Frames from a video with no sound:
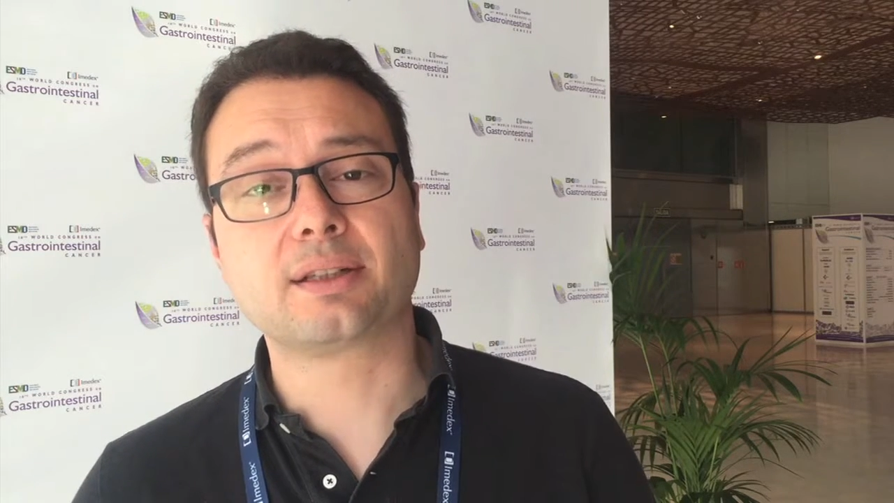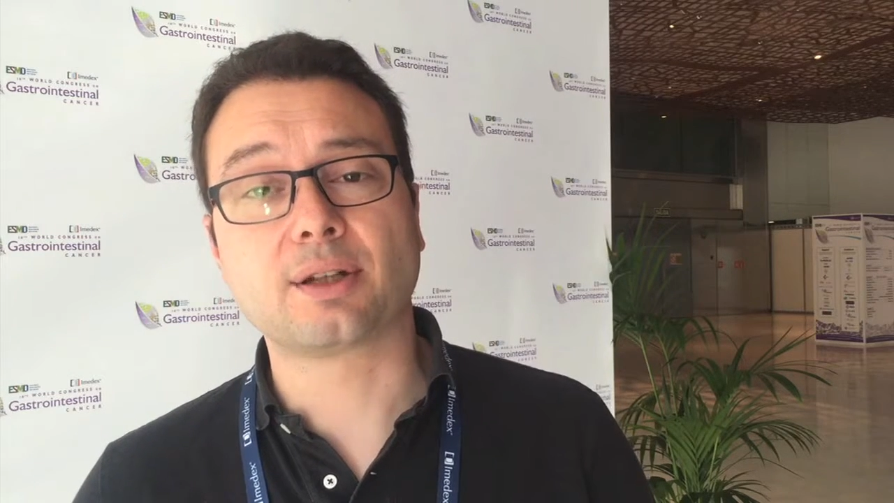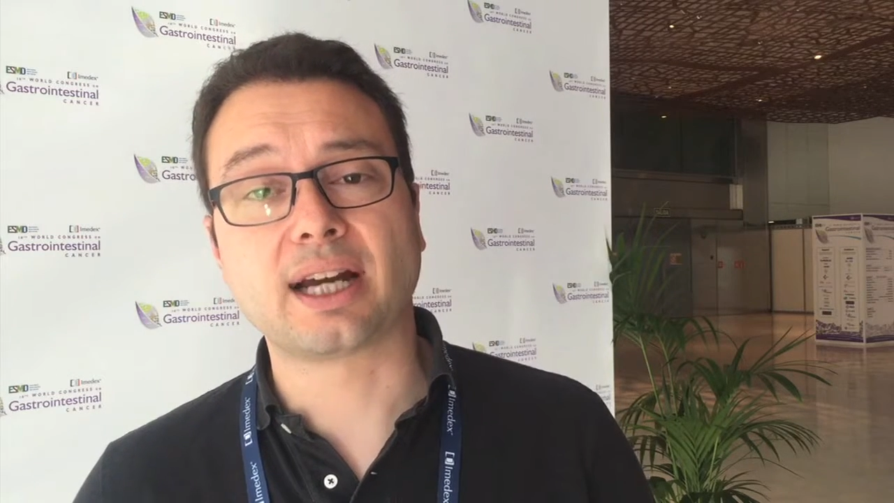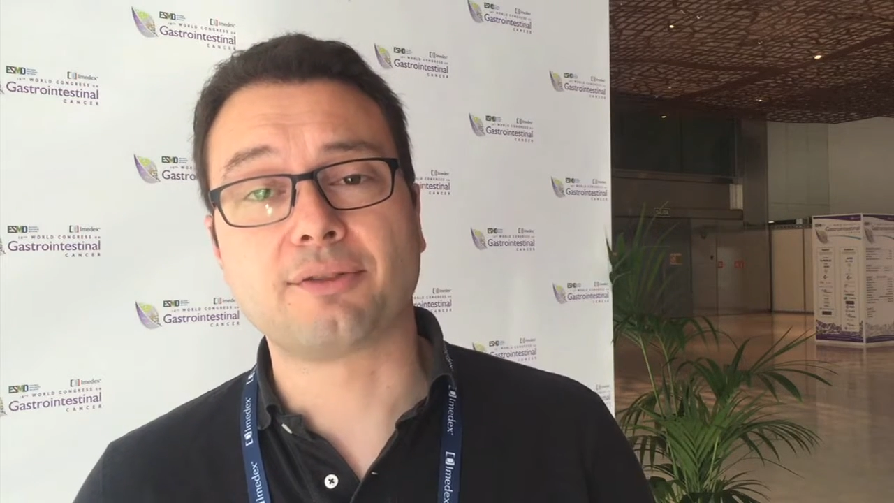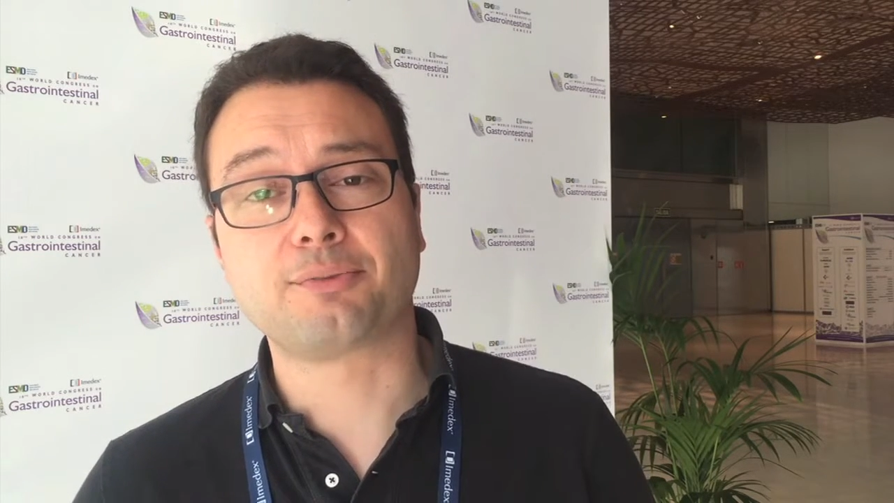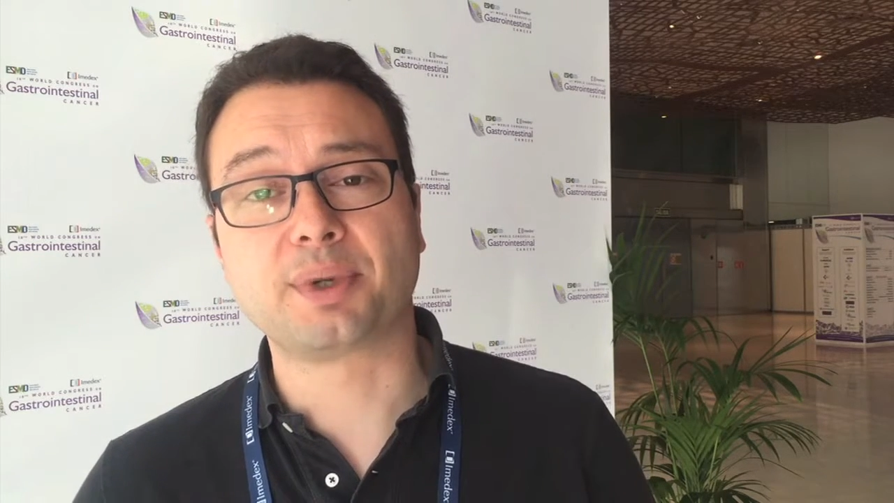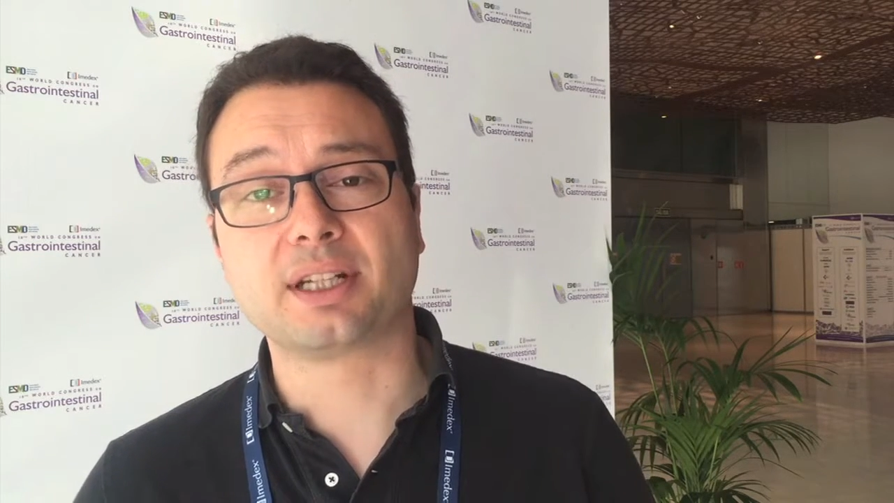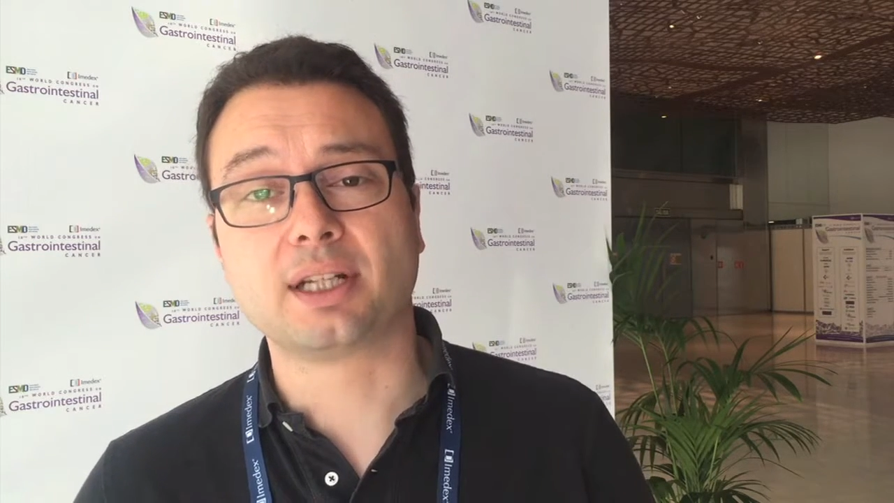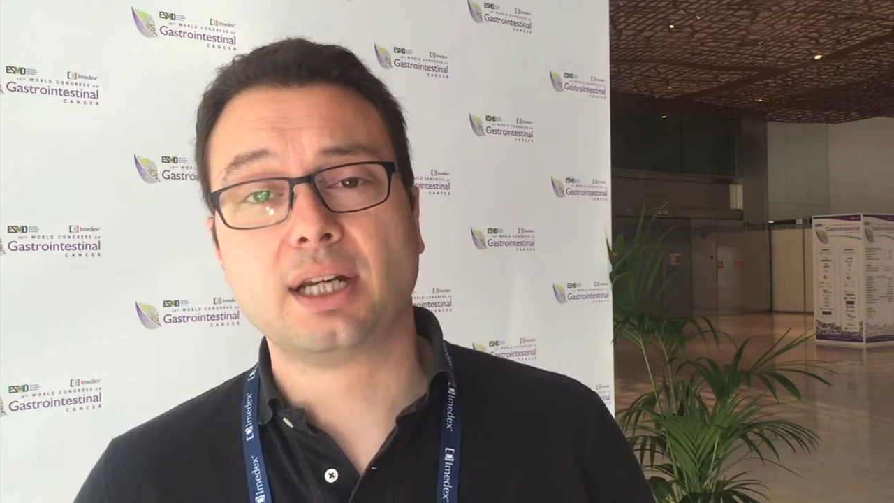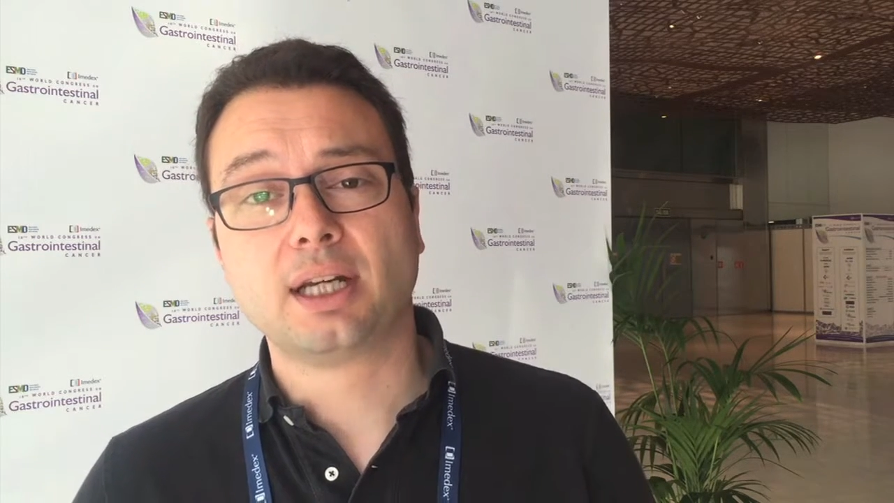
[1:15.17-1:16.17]
There have
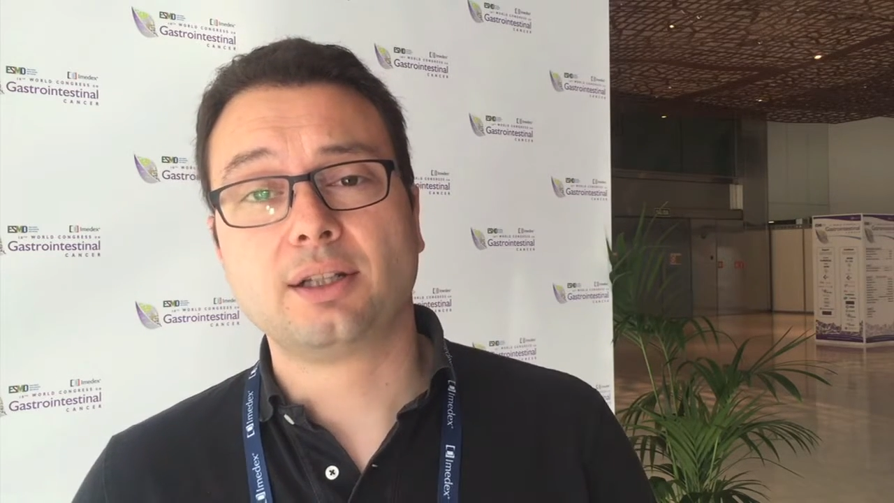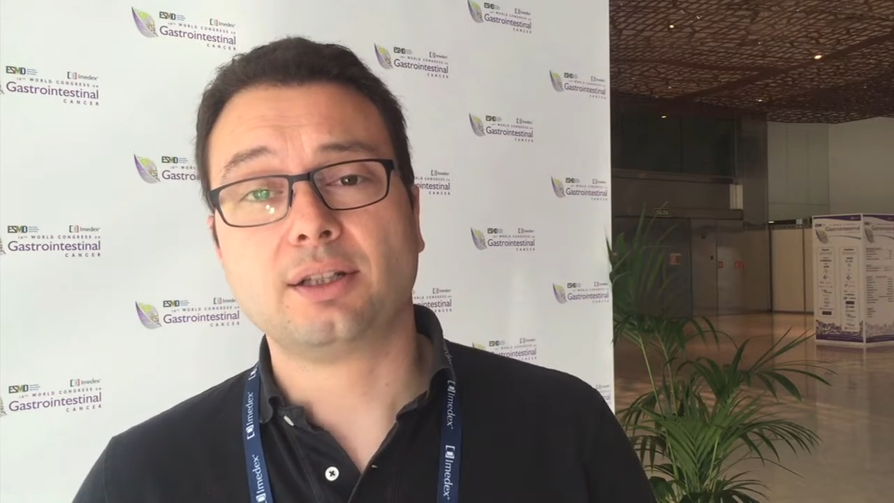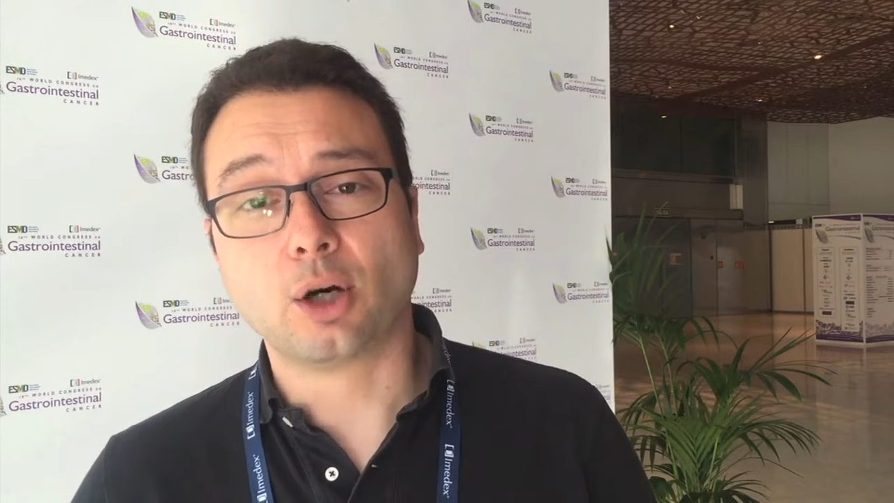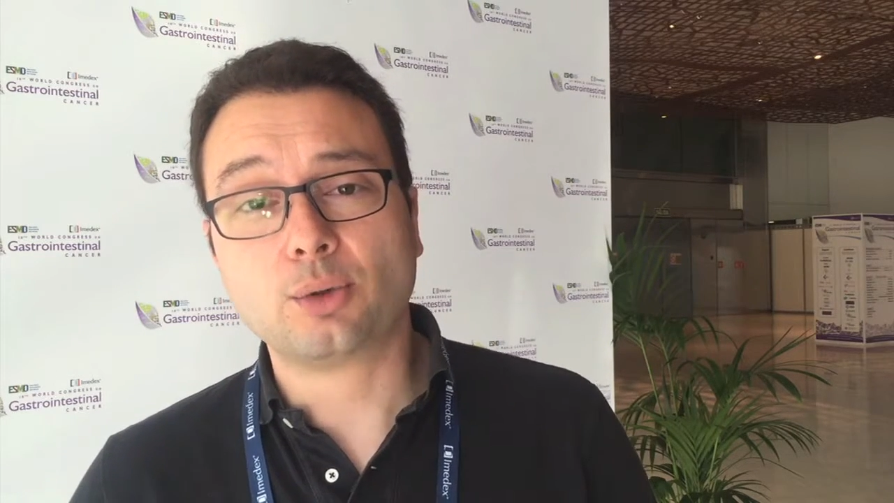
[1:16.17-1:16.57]
been no